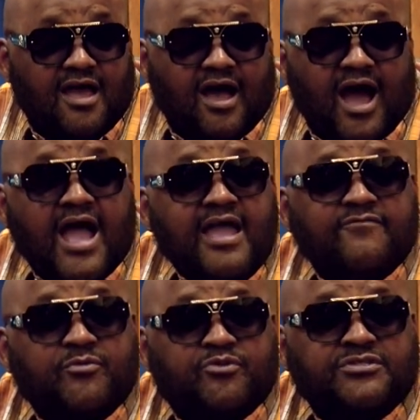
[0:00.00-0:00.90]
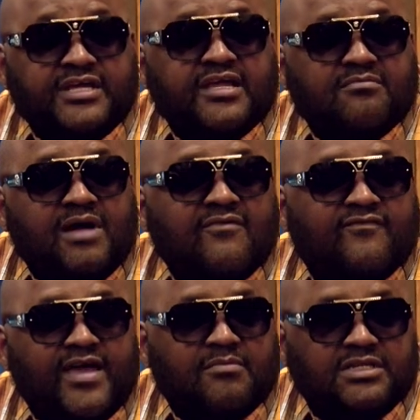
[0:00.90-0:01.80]
I have to protect my
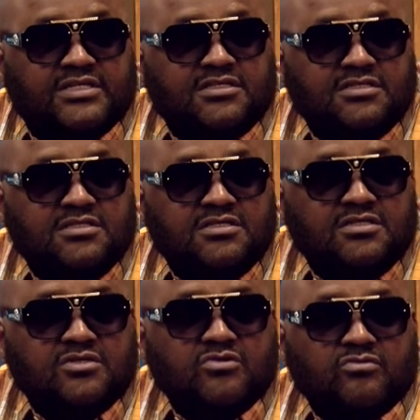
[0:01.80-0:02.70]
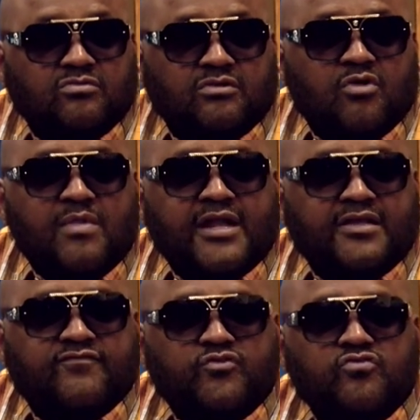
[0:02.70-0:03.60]
family. No matter
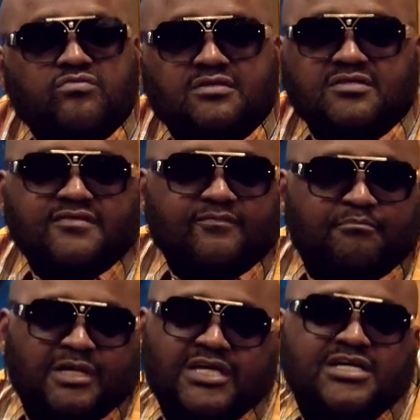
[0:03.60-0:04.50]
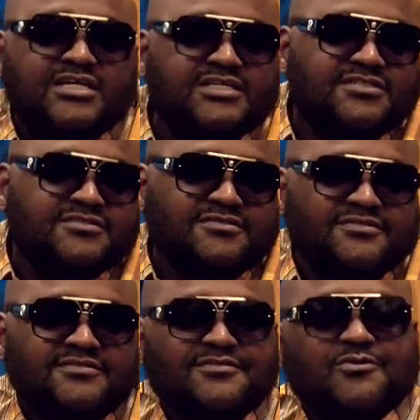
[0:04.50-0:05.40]
if you blood,
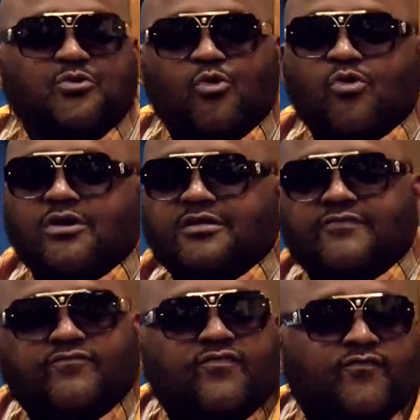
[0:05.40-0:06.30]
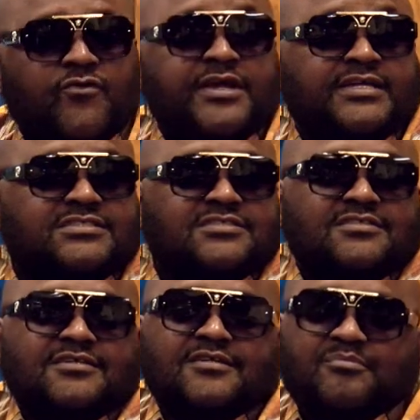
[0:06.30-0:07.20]
or if you friends,
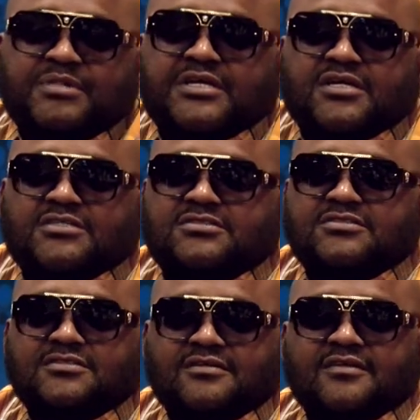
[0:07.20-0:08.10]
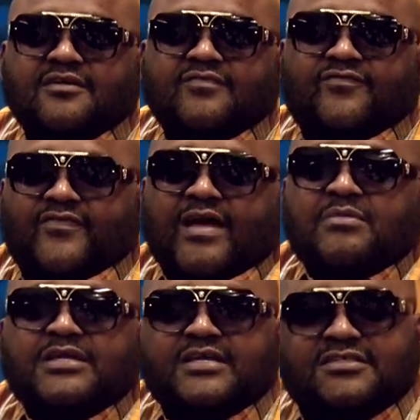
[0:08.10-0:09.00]
because
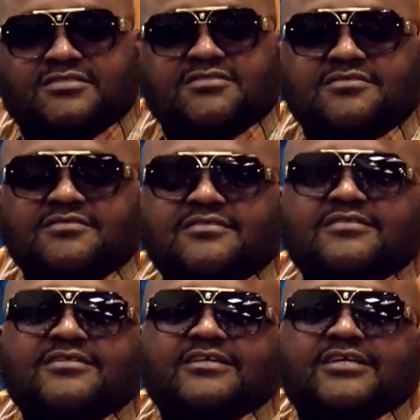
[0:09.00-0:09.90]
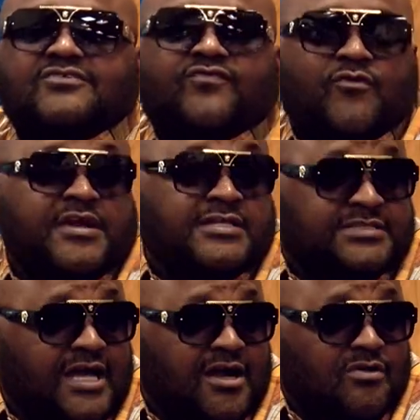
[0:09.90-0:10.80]
family is friends
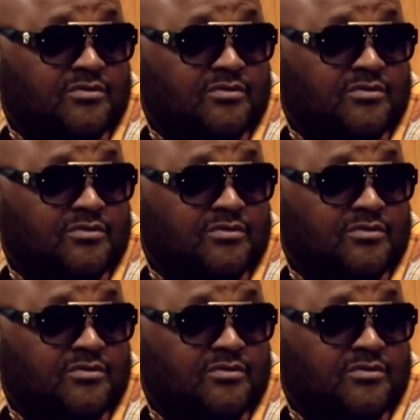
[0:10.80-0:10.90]
now.